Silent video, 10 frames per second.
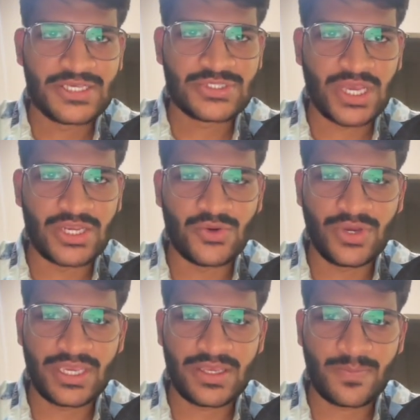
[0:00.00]
So I'll
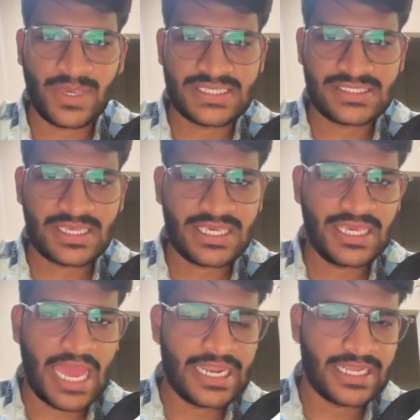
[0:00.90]
go here, paste the
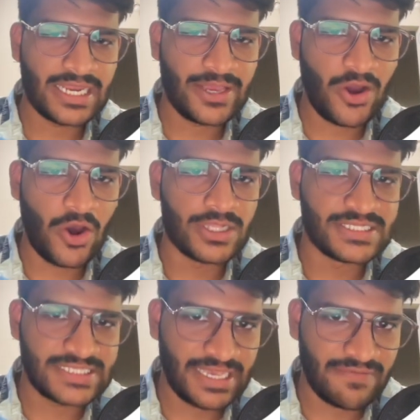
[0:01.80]
key and click
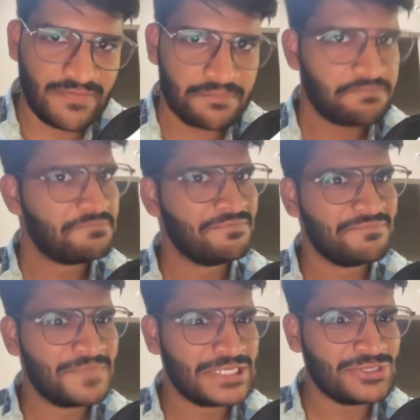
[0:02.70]
on save.
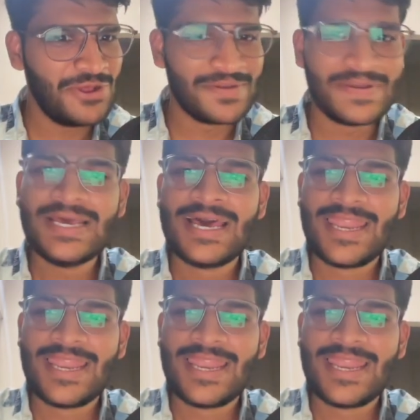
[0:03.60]
That's all.